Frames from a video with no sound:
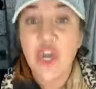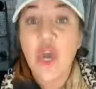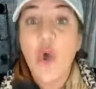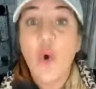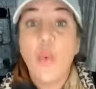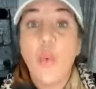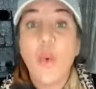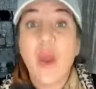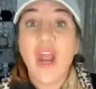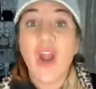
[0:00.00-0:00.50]

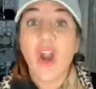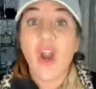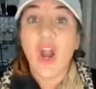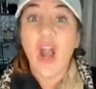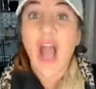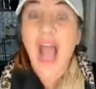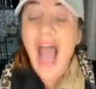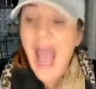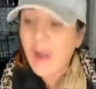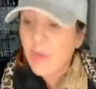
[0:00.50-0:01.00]
where
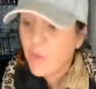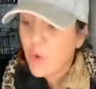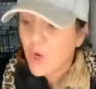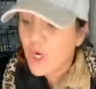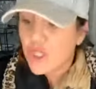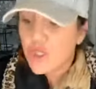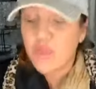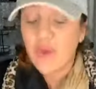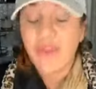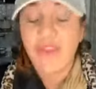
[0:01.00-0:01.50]
I worked
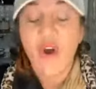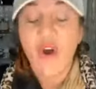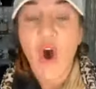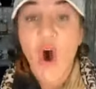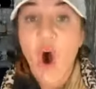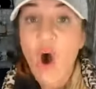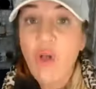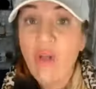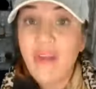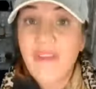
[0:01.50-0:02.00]
with
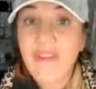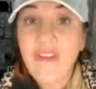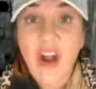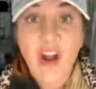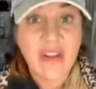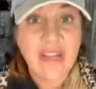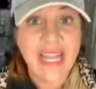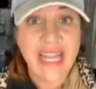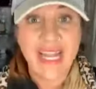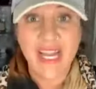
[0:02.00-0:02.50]
all of our
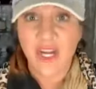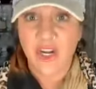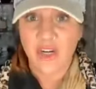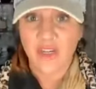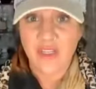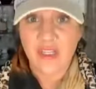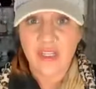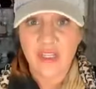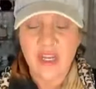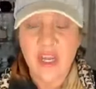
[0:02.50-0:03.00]

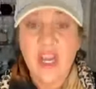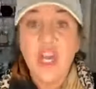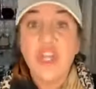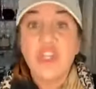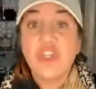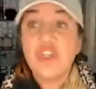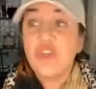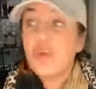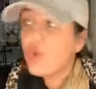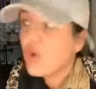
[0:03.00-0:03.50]
leaders
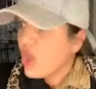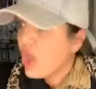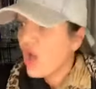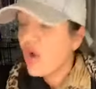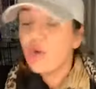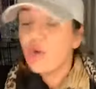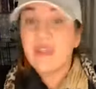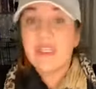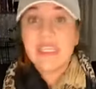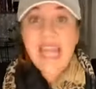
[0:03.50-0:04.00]
to close
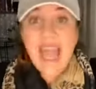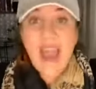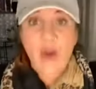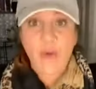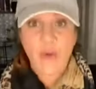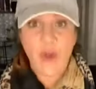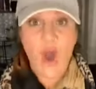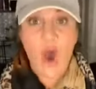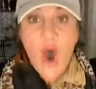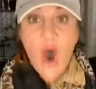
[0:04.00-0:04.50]
down
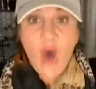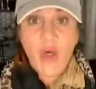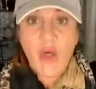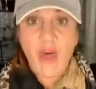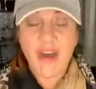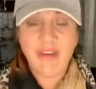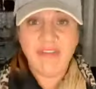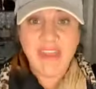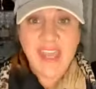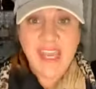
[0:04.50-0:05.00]
all of
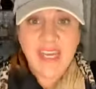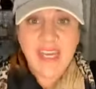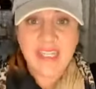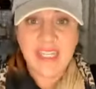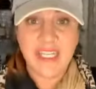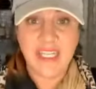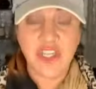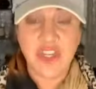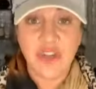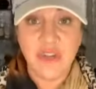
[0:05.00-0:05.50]
the
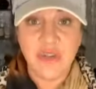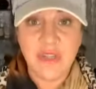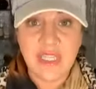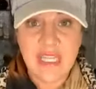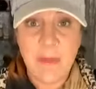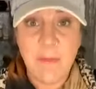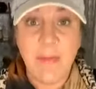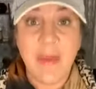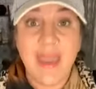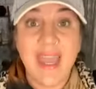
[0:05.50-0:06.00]
additional team
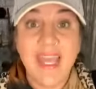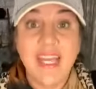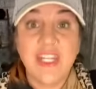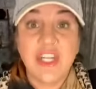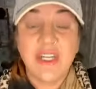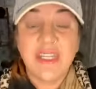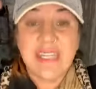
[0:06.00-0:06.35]
pages